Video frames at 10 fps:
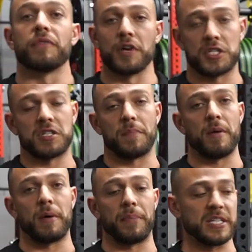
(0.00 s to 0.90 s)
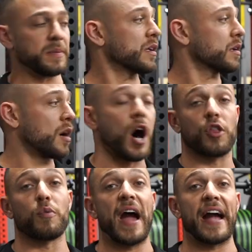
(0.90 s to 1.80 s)
First is the barbell placement
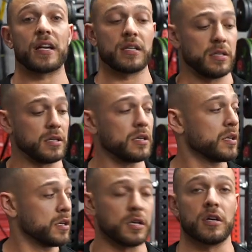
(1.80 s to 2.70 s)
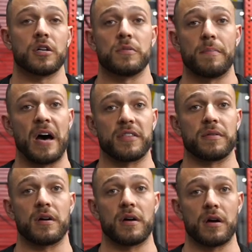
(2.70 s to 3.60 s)
on the rack. About
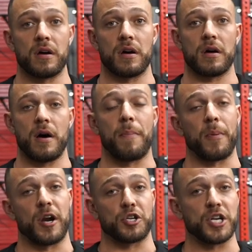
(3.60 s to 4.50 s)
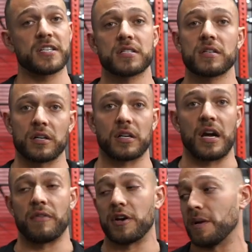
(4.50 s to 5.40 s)
upper part of your chest,
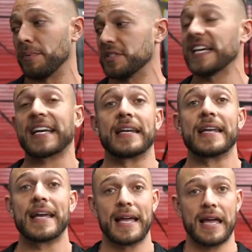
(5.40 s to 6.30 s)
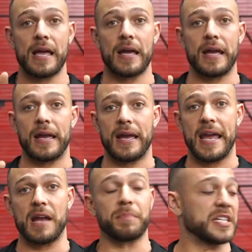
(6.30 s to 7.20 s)
kind of around your nipple. Second,
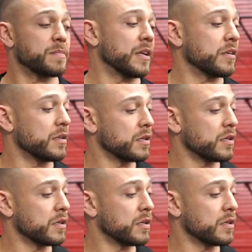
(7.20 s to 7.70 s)
hand placement.